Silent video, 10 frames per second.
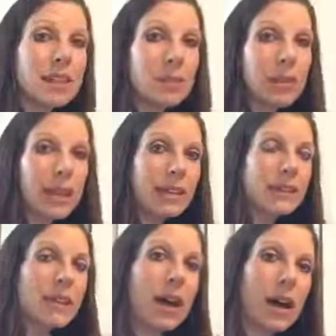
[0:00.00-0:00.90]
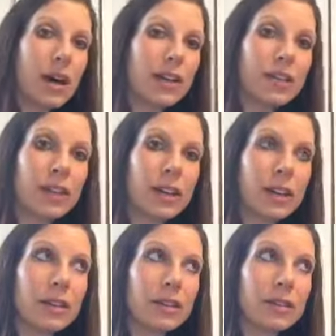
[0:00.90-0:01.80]
place of
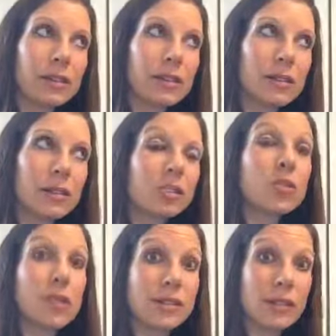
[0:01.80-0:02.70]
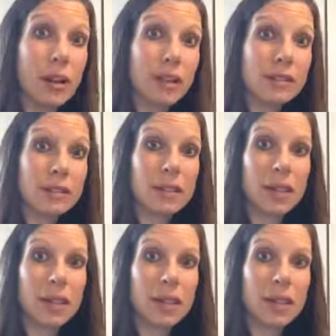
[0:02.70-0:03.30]
soy sauce.